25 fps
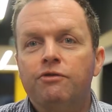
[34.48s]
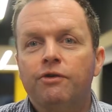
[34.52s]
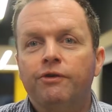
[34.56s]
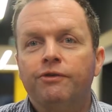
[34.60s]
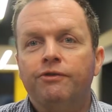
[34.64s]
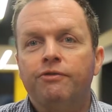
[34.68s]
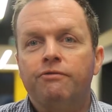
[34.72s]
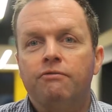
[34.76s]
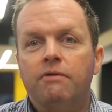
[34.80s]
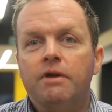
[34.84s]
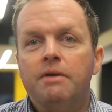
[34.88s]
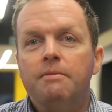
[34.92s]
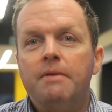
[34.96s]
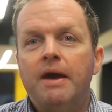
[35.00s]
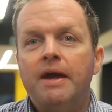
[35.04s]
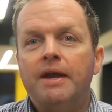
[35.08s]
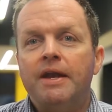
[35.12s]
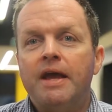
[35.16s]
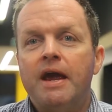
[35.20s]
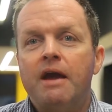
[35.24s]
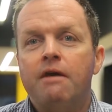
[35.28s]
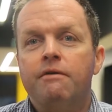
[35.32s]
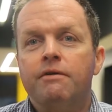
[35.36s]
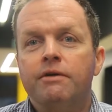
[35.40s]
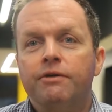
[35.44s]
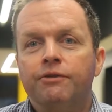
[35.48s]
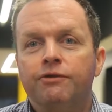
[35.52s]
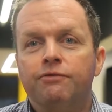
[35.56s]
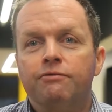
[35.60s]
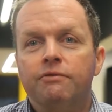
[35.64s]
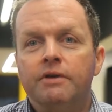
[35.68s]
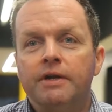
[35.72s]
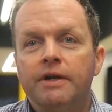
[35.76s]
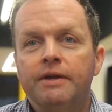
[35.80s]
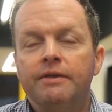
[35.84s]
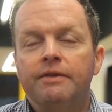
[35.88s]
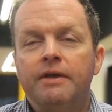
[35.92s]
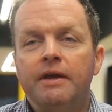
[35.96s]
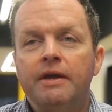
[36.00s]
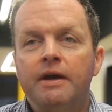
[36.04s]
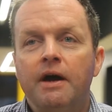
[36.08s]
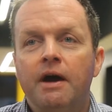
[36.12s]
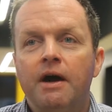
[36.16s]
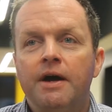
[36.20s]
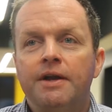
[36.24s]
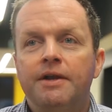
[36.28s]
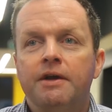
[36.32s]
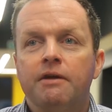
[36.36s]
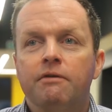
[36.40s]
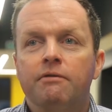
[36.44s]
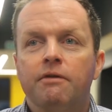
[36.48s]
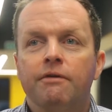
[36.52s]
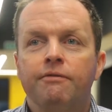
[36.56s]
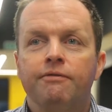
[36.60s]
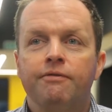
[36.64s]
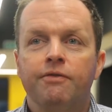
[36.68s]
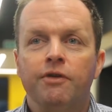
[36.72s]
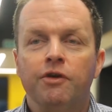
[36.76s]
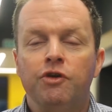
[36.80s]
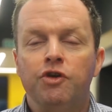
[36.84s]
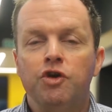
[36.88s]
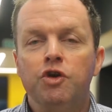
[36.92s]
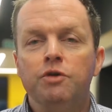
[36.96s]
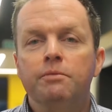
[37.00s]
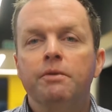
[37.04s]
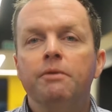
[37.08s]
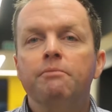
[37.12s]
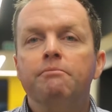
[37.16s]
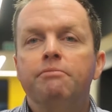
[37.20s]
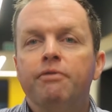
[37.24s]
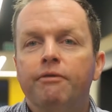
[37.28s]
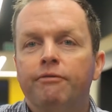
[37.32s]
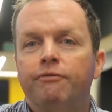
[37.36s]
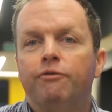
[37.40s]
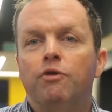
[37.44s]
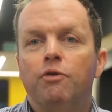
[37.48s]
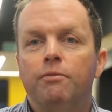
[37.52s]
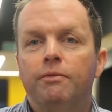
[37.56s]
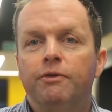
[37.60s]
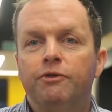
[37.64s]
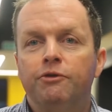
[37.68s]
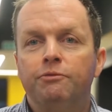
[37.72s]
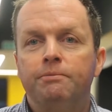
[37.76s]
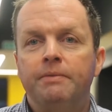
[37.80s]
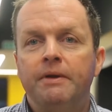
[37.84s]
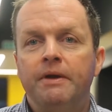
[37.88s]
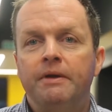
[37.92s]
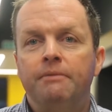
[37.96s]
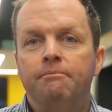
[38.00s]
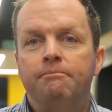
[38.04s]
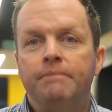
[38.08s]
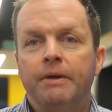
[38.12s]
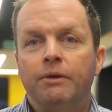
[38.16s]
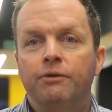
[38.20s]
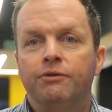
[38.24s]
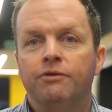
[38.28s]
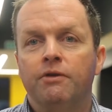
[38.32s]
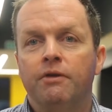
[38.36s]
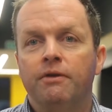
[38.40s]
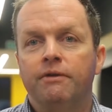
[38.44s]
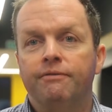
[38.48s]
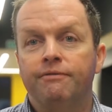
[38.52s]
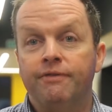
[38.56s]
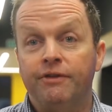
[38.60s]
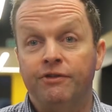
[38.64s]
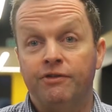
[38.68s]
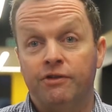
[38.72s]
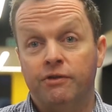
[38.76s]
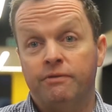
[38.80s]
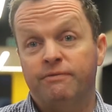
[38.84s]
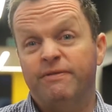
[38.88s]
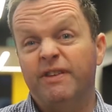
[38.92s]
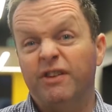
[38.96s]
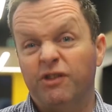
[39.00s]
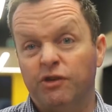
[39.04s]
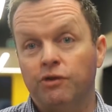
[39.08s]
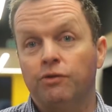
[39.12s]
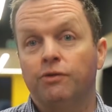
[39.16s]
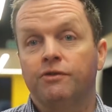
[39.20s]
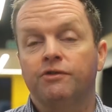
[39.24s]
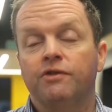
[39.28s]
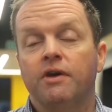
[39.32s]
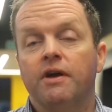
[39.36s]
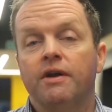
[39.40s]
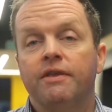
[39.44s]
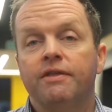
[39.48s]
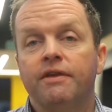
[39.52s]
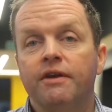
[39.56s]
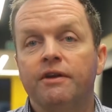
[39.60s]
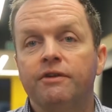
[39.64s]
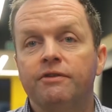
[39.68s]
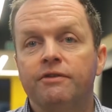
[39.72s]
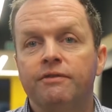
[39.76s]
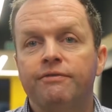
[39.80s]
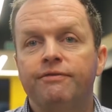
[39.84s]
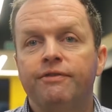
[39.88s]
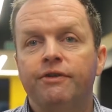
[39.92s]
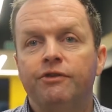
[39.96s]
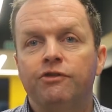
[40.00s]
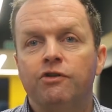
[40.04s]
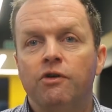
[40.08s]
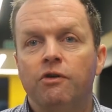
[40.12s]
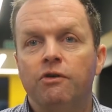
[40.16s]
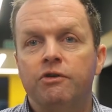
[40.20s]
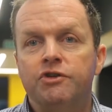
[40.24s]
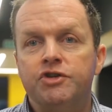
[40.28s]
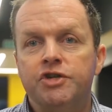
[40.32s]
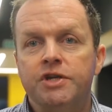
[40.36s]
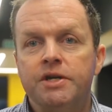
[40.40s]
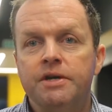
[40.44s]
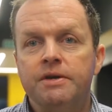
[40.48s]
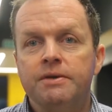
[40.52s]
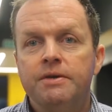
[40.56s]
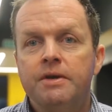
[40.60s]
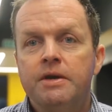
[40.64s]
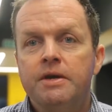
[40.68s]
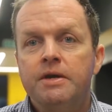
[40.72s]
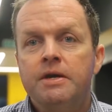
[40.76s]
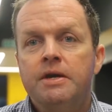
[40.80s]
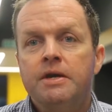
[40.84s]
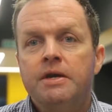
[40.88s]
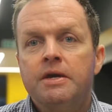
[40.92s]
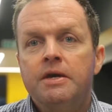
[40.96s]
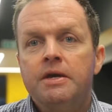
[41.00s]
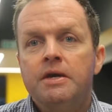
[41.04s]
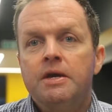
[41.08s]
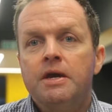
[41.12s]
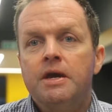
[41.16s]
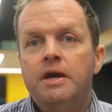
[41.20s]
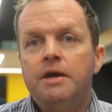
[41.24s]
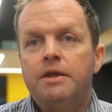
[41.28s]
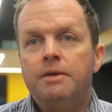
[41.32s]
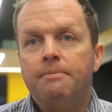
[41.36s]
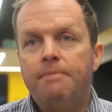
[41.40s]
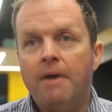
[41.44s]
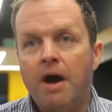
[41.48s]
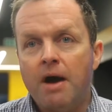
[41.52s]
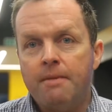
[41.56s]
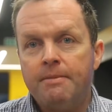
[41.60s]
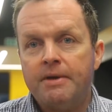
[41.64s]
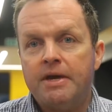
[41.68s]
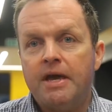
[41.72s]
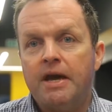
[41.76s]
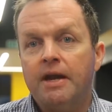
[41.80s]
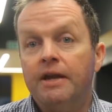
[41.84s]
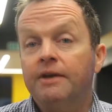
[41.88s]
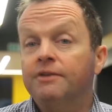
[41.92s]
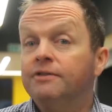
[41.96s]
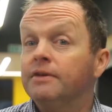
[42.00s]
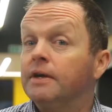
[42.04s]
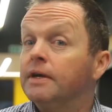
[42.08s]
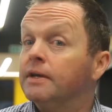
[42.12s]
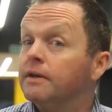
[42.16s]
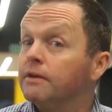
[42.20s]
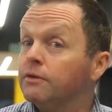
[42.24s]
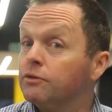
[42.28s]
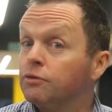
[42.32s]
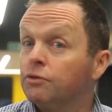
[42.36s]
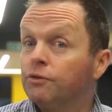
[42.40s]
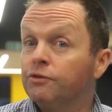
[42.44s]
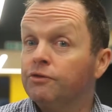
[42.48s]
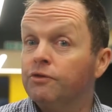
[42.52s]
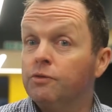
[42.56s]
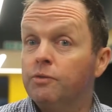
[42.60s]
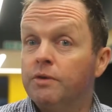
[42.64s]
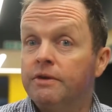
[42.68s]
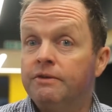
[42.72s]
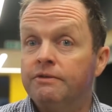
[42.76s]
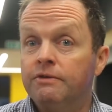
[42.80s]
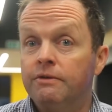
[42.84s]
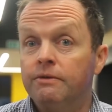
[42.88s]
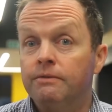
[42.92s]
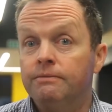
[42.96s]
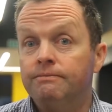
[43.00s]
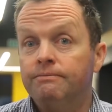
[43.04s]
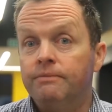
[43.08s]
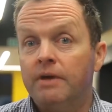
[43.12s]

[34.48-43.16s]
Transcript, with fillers: across three main areas really, the idea of the human performance being built on the phys physical side of things, the physiology, the biomechanics and then of course the wind tunnel.